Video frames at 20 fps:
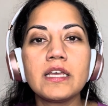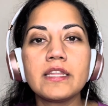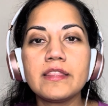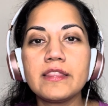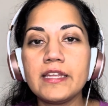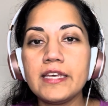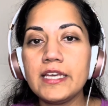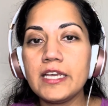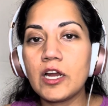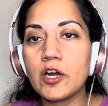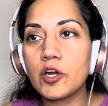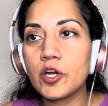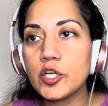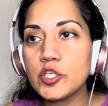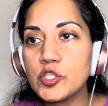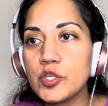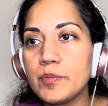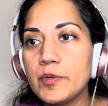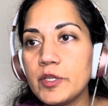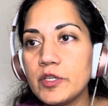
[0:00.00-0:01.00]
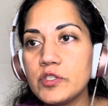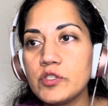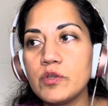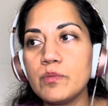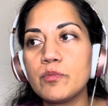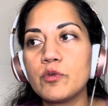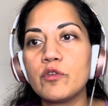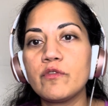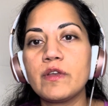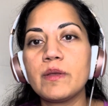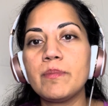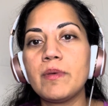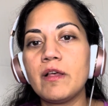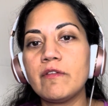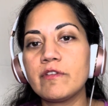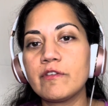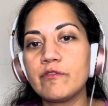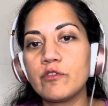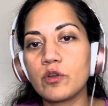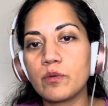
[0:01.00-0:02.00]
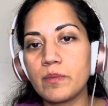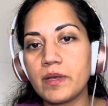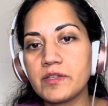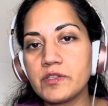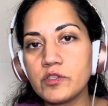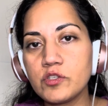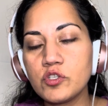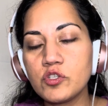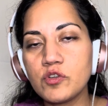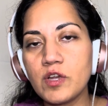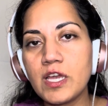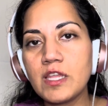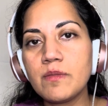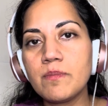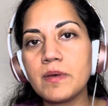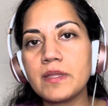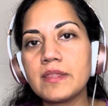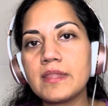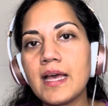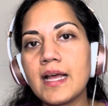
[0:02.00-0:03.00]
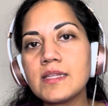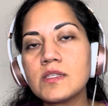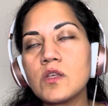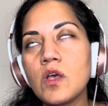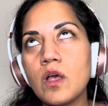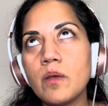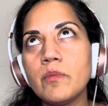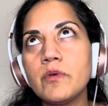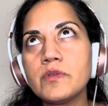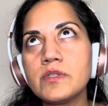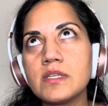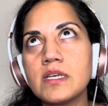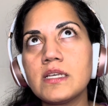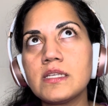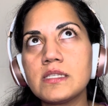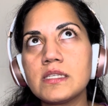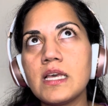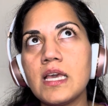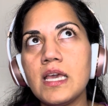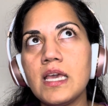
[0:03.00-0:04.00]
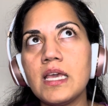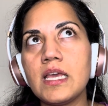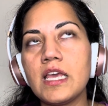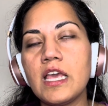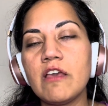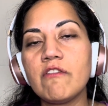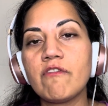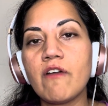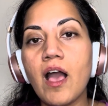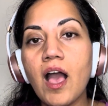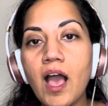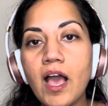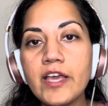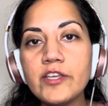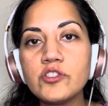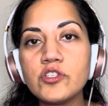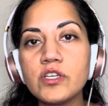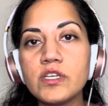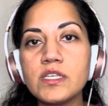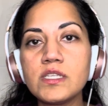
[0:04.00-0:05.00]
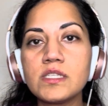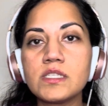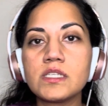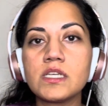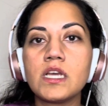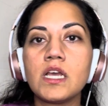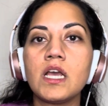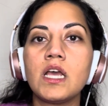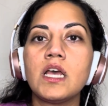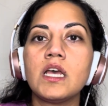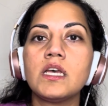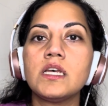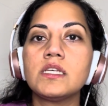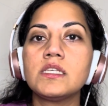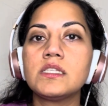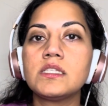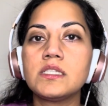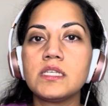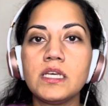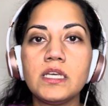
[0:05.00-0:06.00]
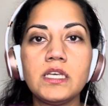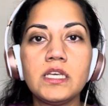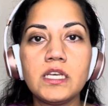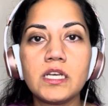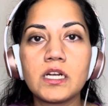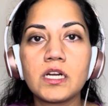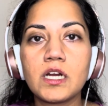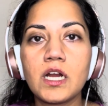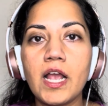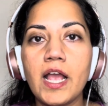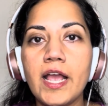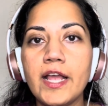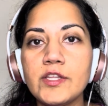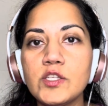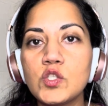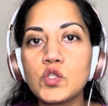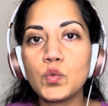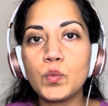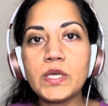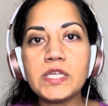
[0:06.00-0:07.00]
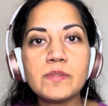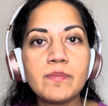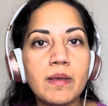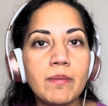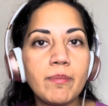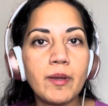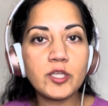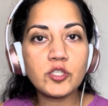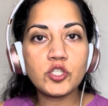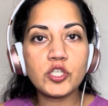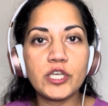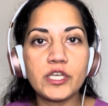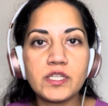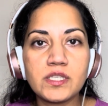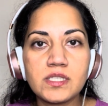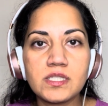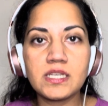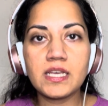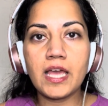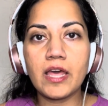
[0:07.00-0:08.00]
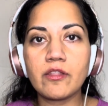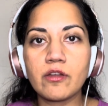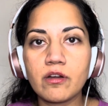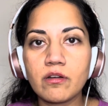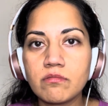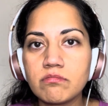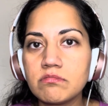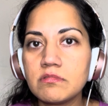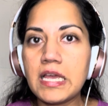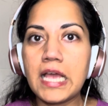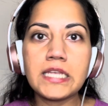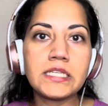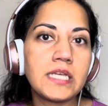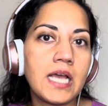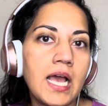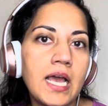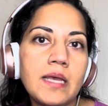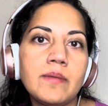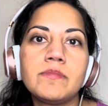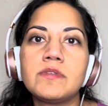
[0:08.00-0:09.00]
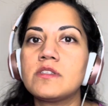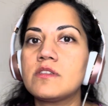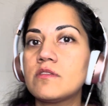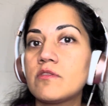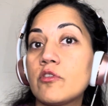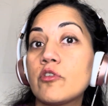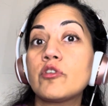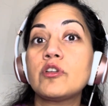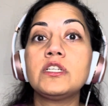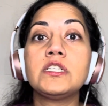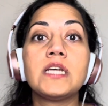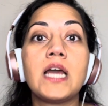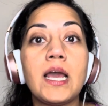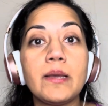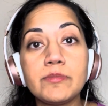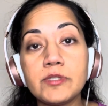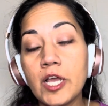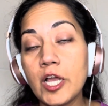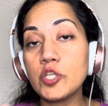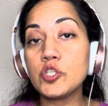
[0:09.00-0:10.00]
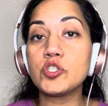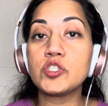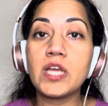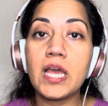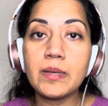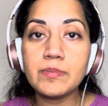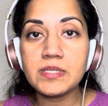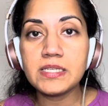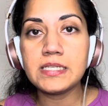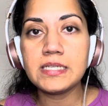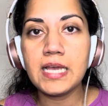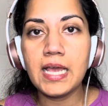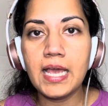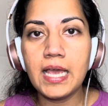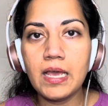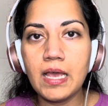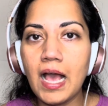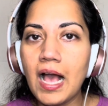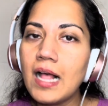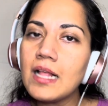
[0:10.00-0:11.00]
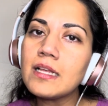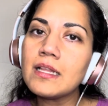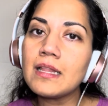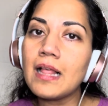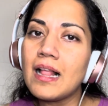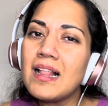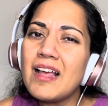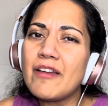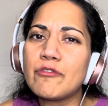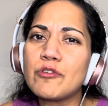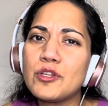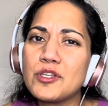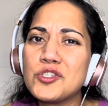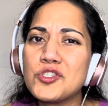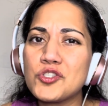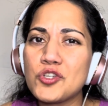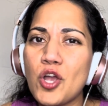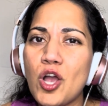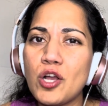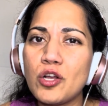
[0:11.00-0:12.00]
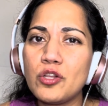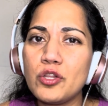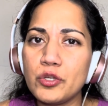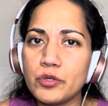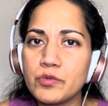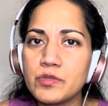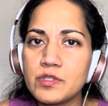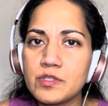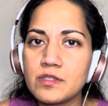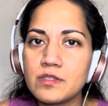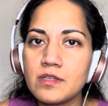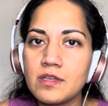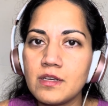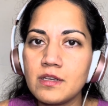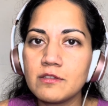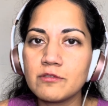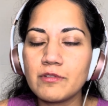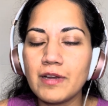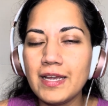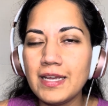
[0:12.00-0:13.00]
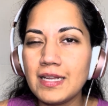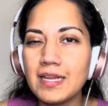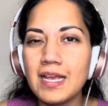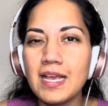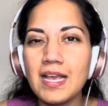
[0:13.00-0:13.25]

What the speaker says: They are attributed to improving pelvic floor muscle strength, but that's almost like saying, if I just sit here and squeeze my butt cheeks together 10 times, 30 times, 100 times a day, I'll have really strong glutes, right?